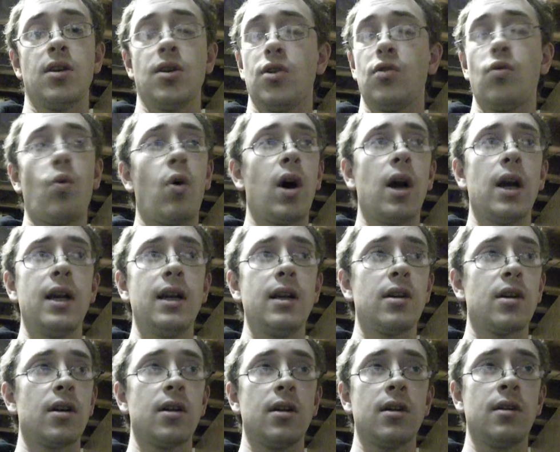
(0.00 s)
or
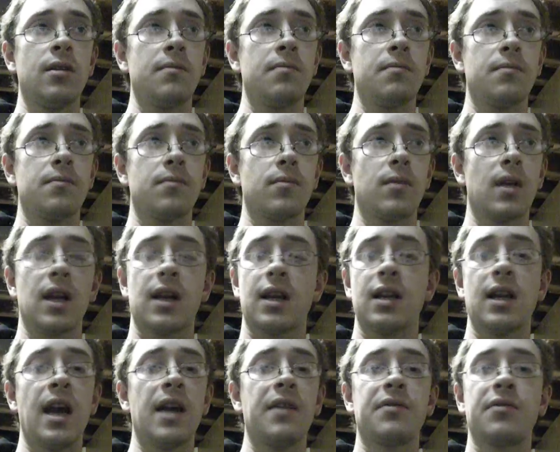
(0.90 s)
white or
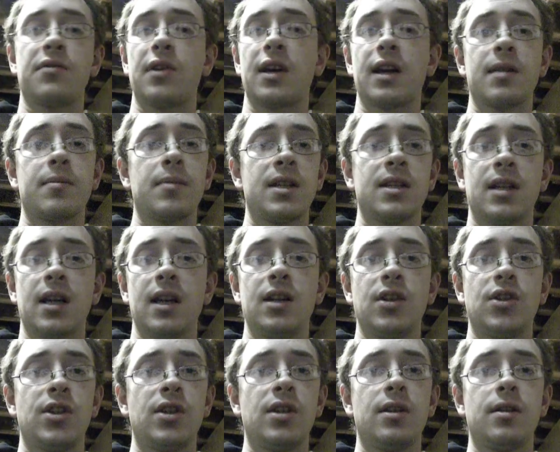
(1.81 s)
it can have
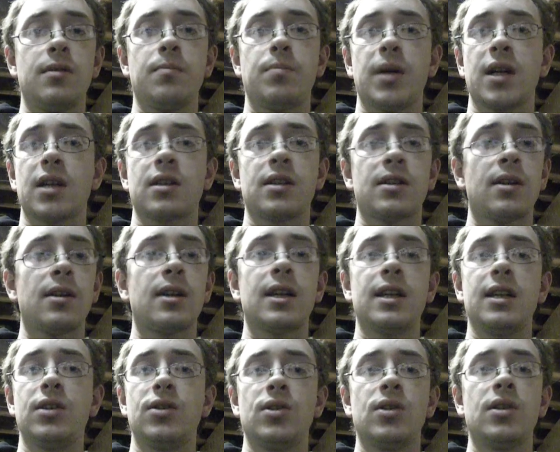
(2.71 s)
fragmentation,
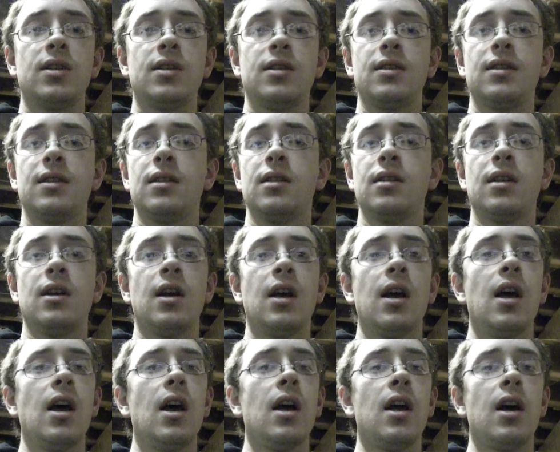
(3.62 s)
pixelation,
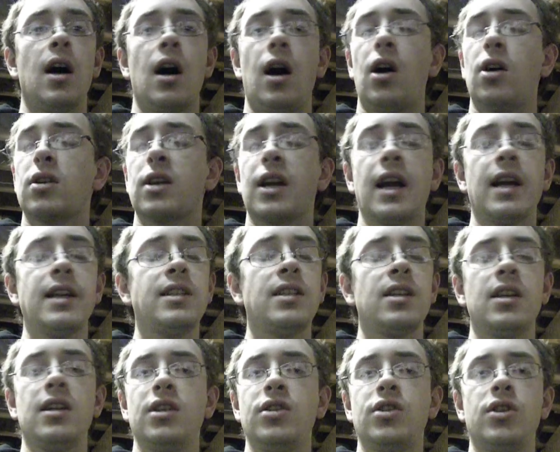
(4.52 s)
all
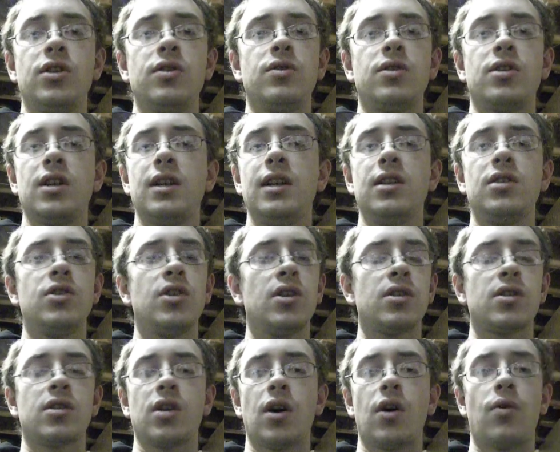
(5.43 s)
kinds of issues that you
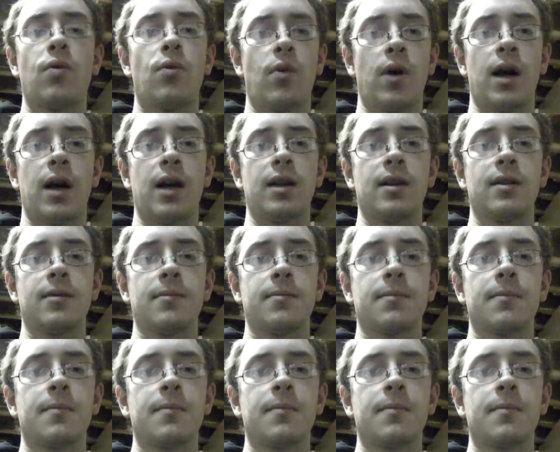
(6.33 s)
just don't want.